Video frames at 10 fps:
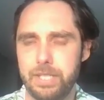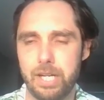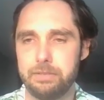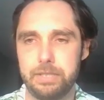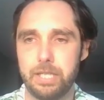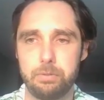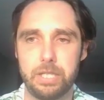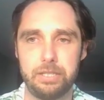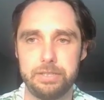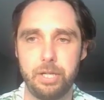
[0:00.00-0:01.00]
No
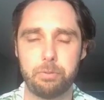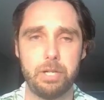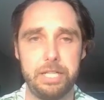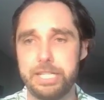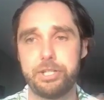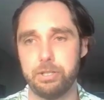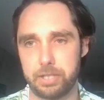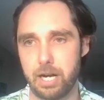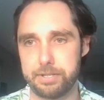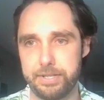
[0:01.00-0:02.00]
real
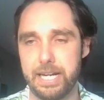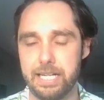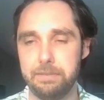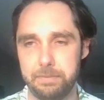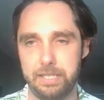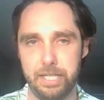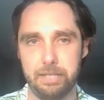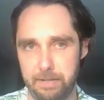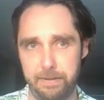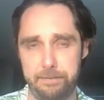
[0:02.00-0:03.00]
additional cost there.
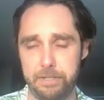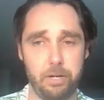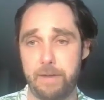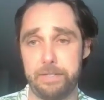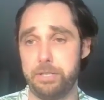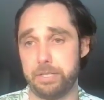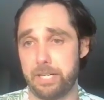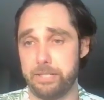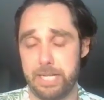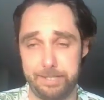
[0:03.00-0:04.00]
If you don't have a
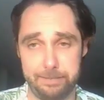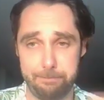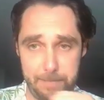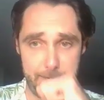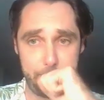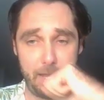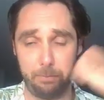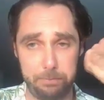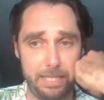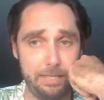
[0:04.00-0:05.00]
newsletter yet, then yeah,
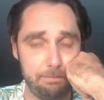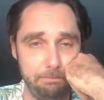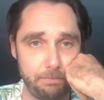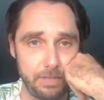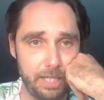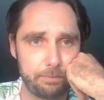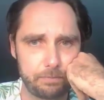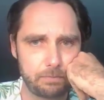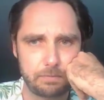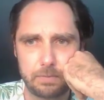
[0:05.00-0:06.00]
that would be,
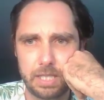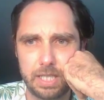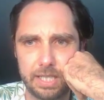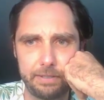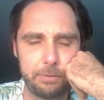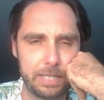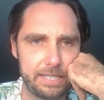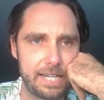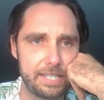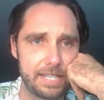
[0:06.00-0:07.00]
definitely
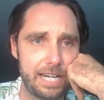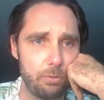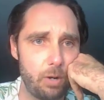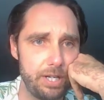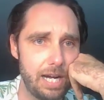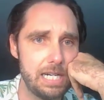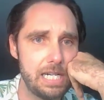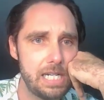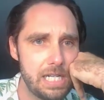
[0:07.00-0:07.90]
want to get that designed and whatnot.